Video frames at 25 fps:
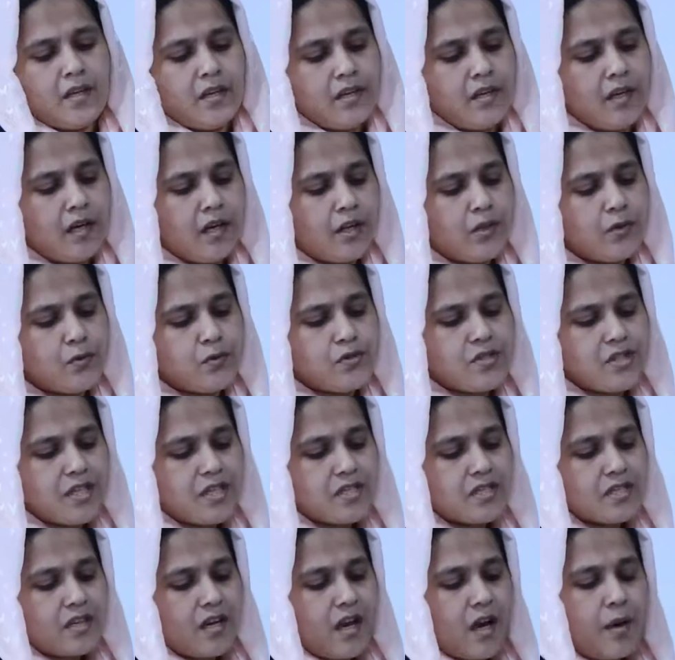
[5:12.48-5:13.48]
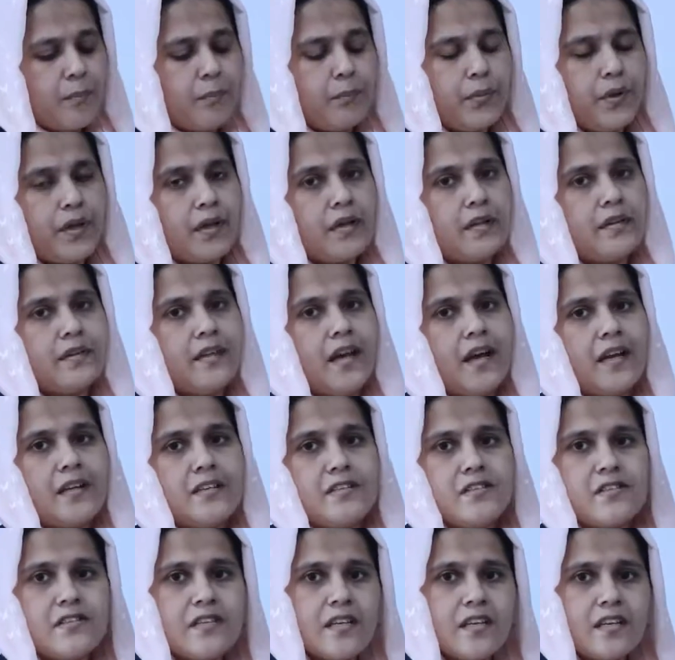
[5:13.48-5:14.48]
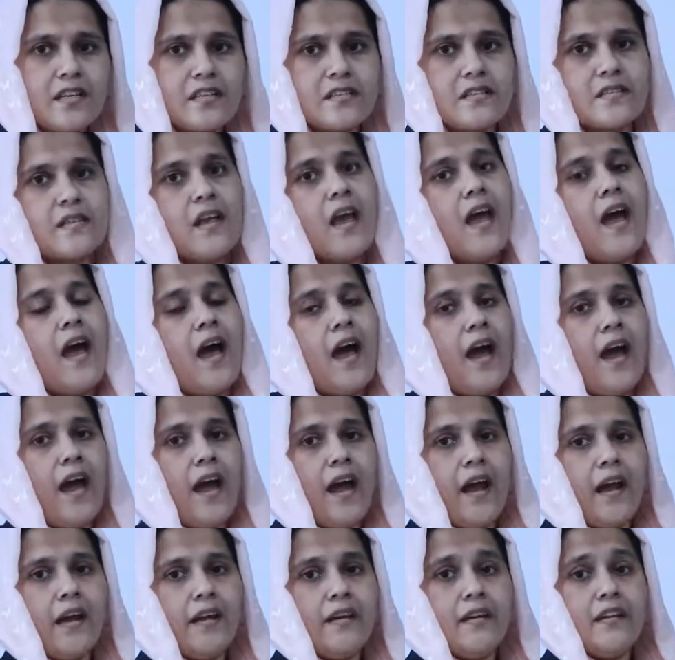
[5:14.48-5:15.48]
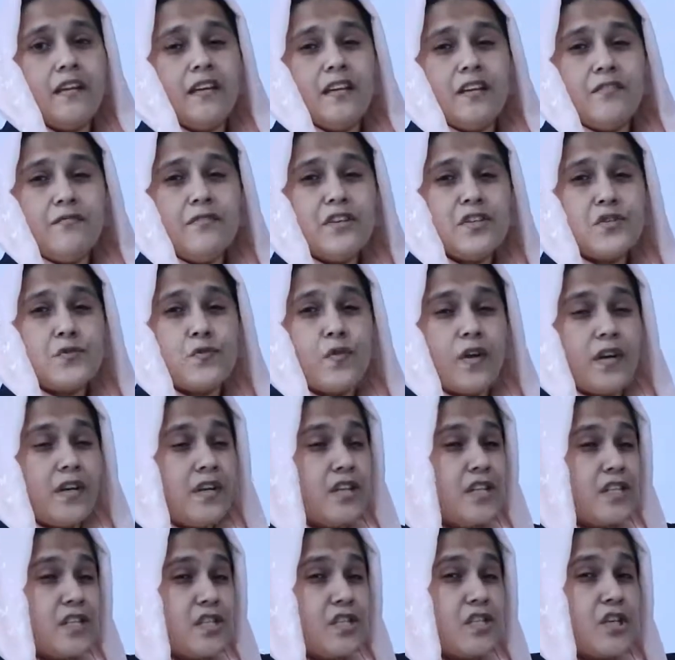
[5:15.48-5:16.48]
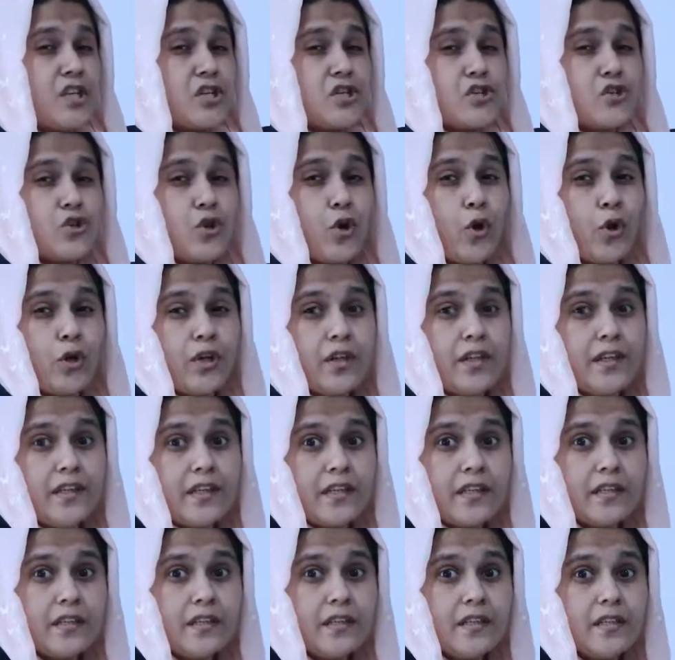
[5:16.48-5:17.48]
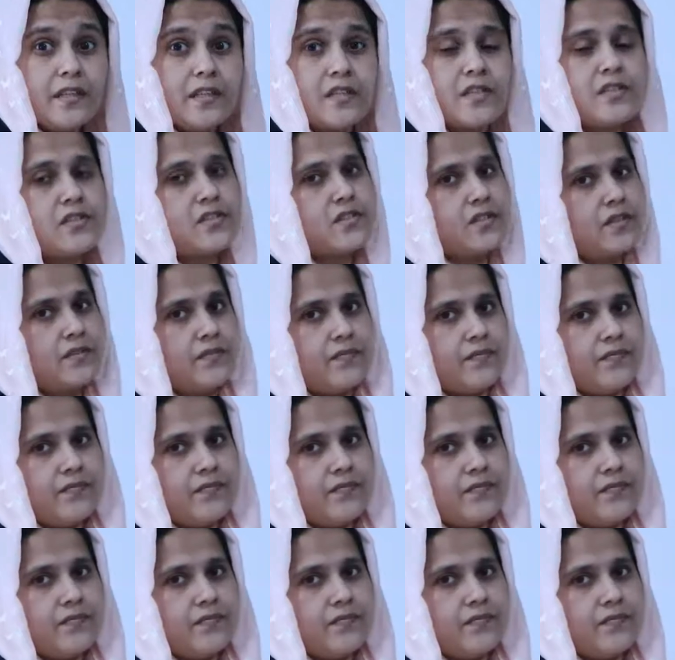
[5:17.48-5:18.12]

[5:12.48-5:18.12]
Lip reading: Yeah, you just compare that sticks and which one is the shortest.